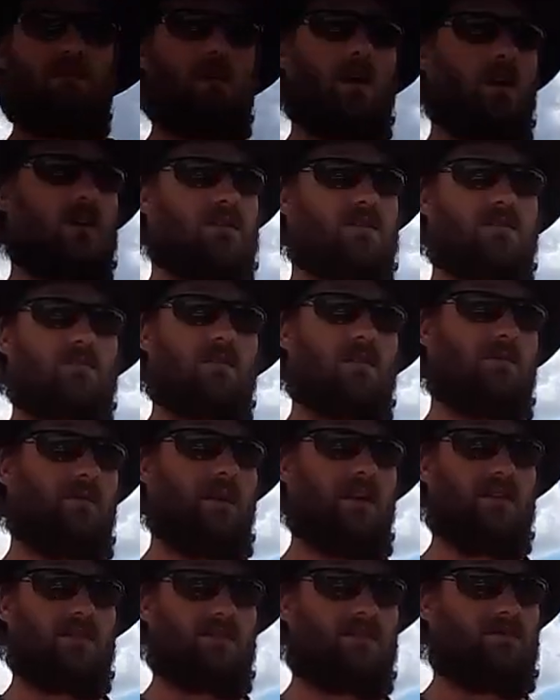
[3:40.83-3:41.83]
months, 3
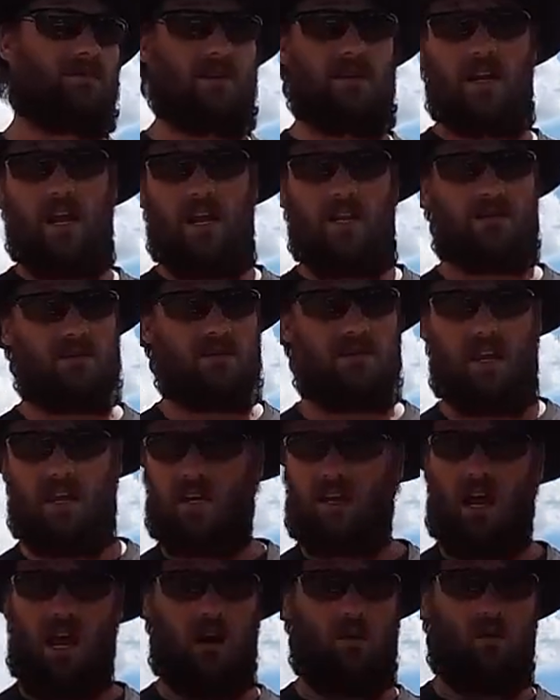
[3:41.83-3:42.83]
weeks, 3 days. They're like
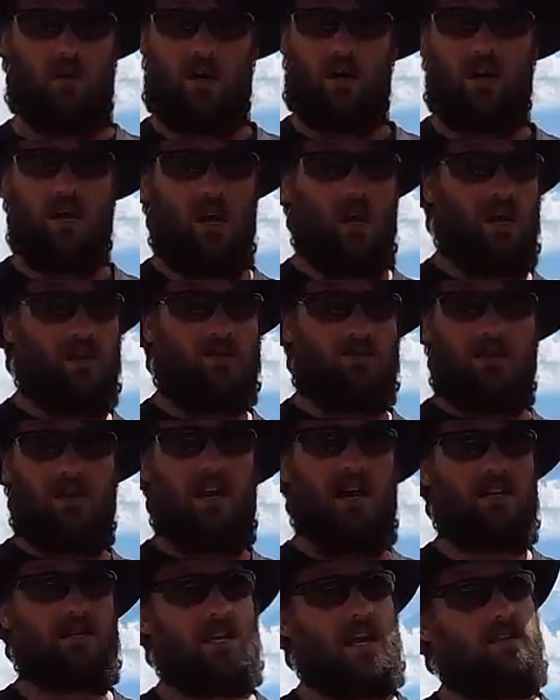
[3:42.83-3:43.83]
clockwork. 3
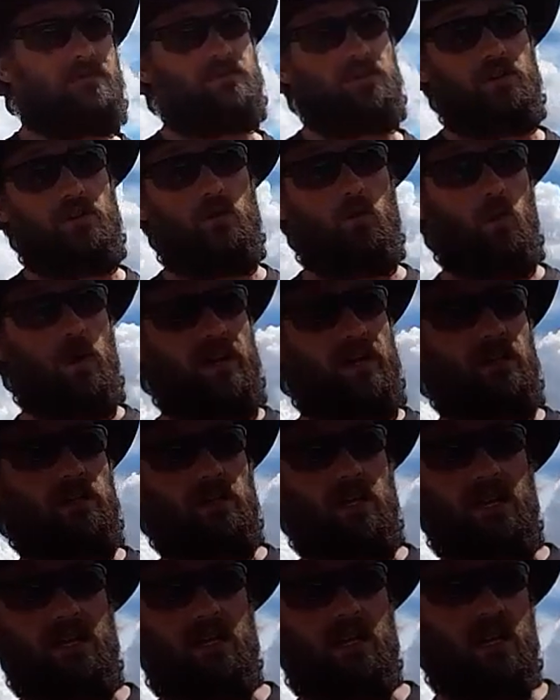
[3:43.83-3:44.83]
days after you wean a
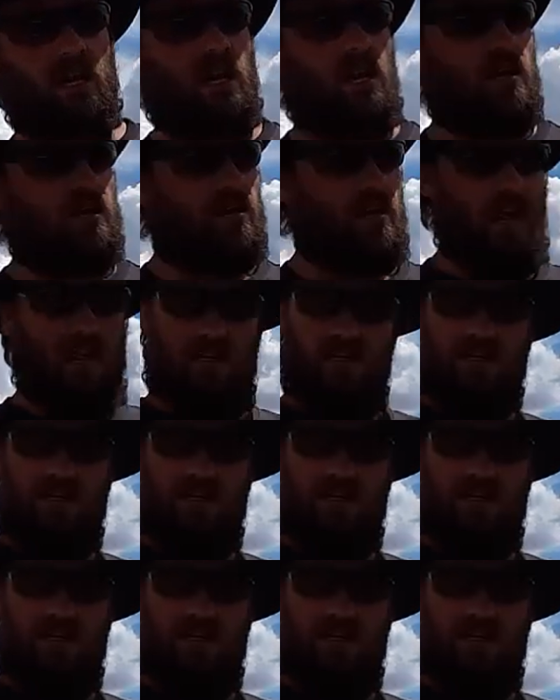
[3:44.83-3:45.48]
litter, that